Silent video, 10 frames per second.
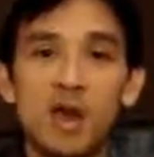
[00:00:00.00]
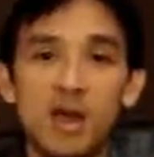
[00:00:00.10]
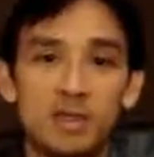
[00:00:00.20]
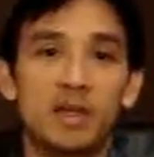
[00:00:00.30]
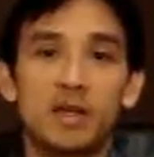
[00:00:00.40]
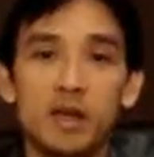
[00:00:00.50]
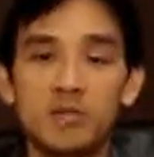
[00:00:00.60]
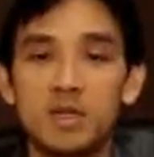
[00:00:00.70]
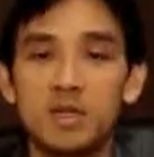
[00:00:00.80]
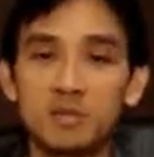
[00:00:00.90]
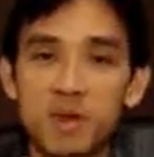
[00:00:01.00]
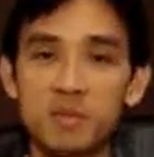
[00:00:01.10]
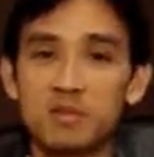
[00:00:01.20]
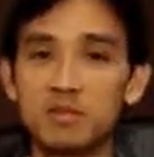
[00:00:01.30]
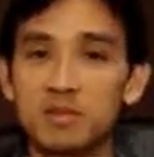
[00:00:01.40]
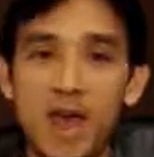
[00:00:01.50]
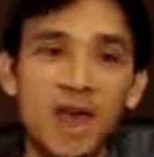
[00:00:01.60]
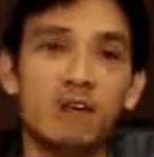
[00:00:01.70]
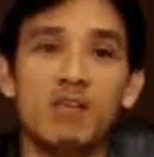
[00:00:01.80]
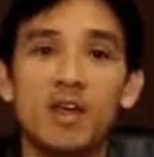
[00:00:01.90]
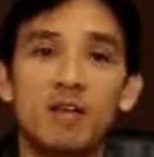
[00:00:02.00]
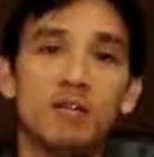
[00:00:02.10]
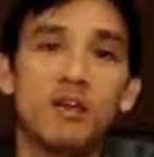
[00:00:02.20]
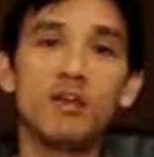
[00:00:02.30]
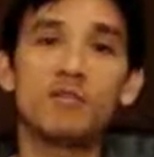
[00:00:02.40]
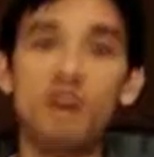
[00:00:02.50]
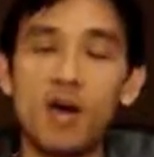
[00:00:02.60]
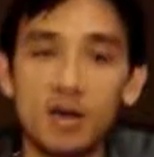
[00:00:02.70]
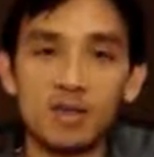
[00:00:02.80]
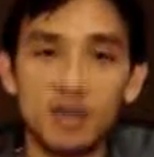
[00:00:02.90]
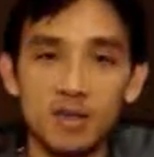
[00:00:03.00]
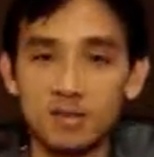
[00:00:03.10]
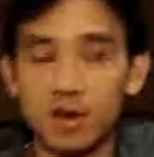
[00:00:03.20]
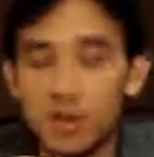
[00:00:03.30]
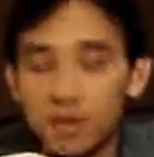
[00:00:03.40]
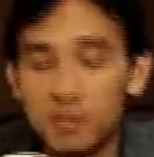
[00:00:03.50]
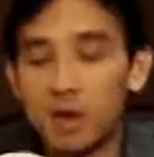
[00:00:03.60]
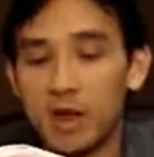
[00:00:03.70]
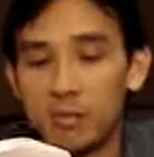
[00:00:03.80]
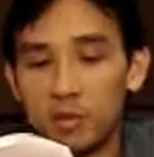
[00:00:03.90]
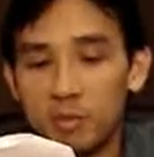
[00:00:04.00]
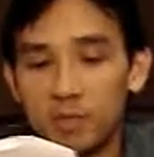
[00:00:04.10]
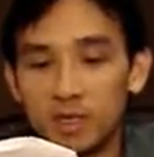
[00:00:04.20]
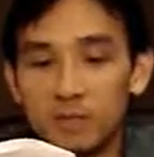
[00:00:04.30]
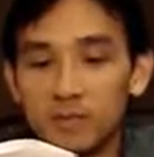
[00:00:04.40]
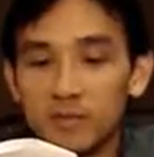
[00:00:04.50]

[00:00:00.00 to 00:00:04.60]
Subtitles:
attending open inspections, and then finally they decide to buy a property.